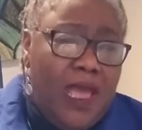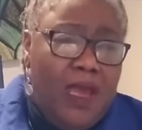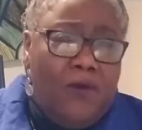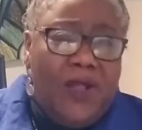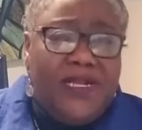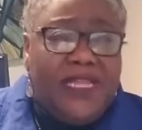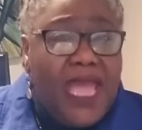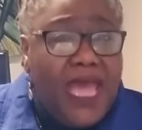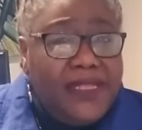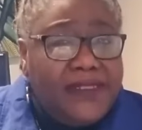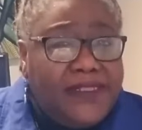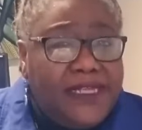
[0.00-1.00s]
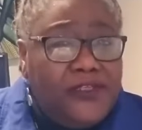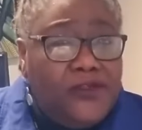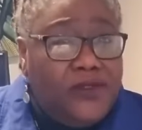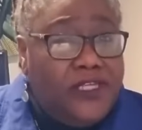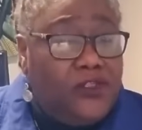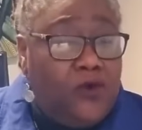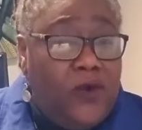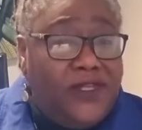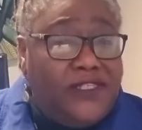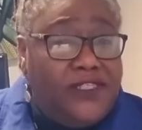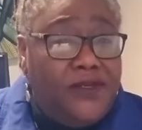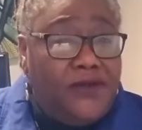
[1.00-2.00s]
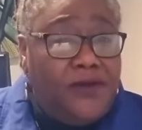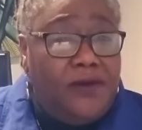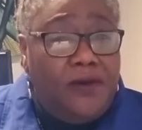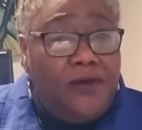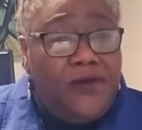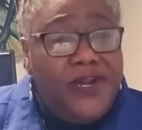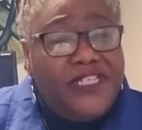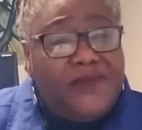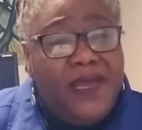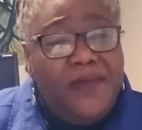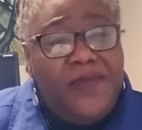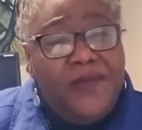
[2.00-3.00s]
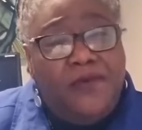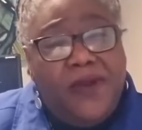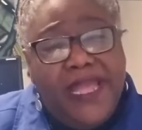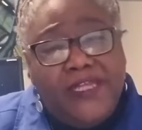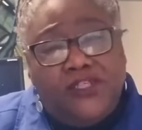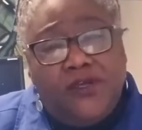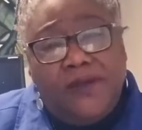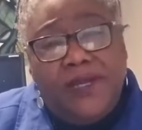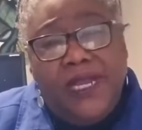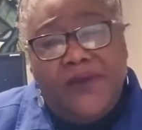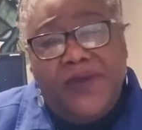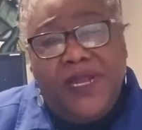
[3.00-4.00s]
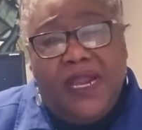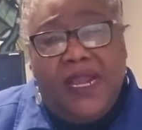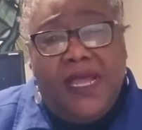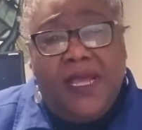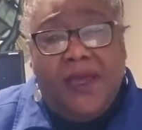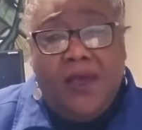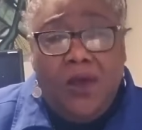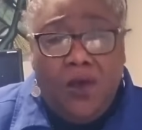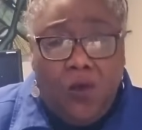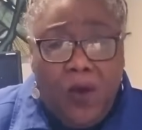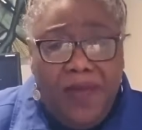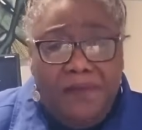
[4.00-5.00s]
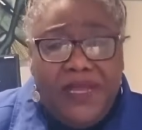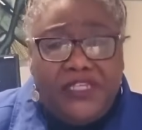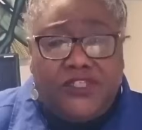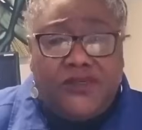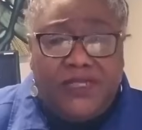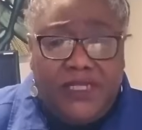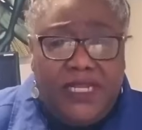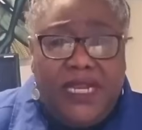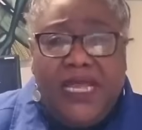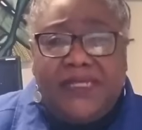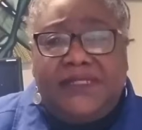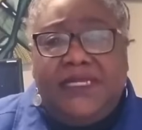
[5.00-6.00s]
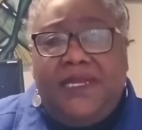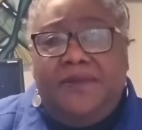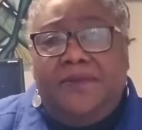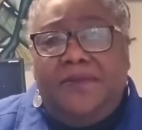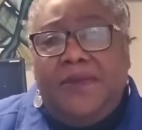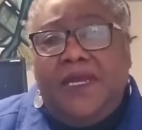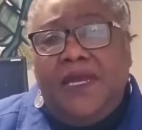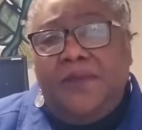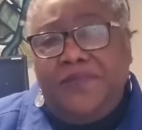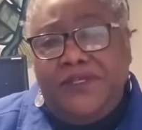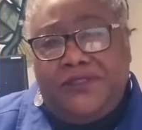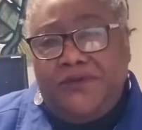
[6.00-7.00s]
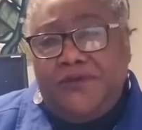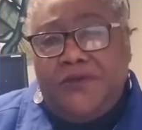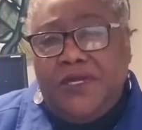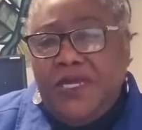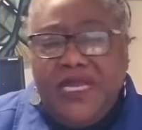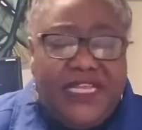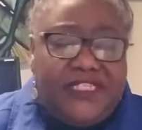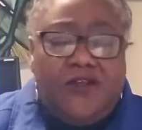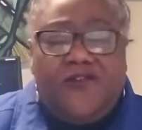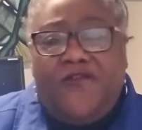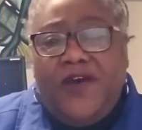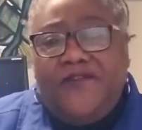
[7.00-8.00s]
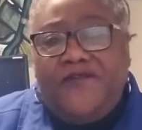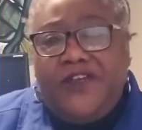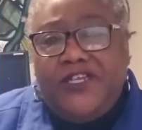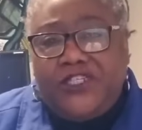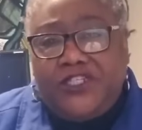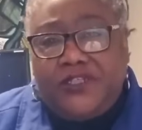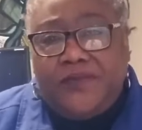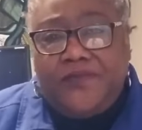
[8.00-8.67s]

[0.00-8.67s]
Well, the answer to this question raised by people like John Henry Clark, who I mentioned in the last episode, is not far-fetched.